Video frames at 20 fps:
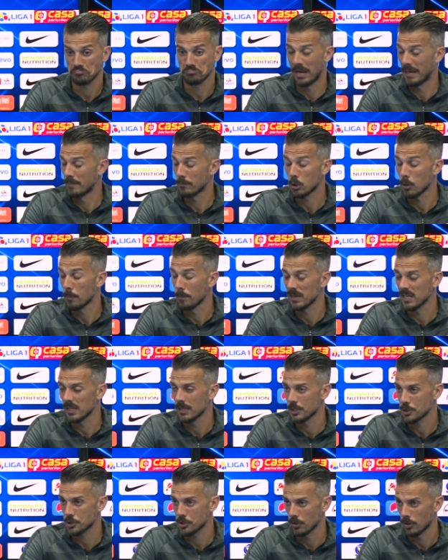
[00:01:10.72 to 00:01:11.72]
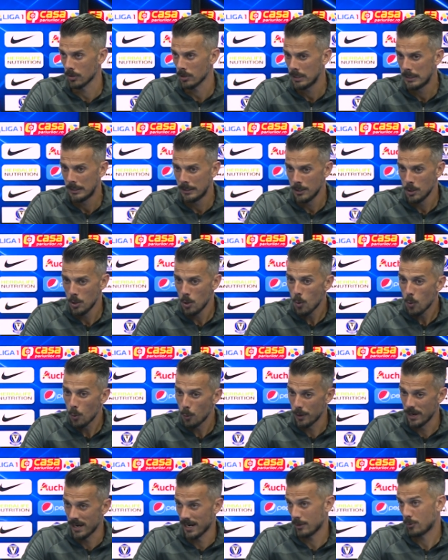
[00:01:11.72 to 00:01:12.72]
I'm completely sure
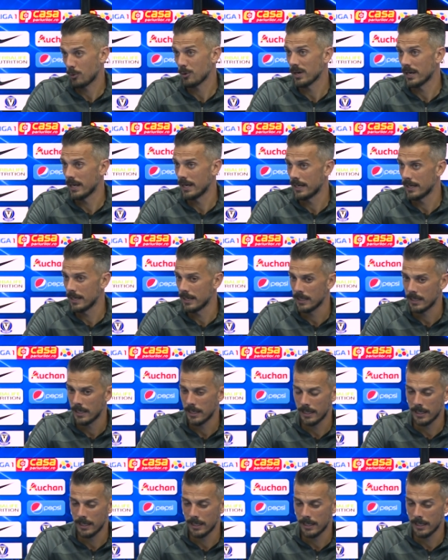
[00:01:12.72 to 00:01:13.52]
we are creating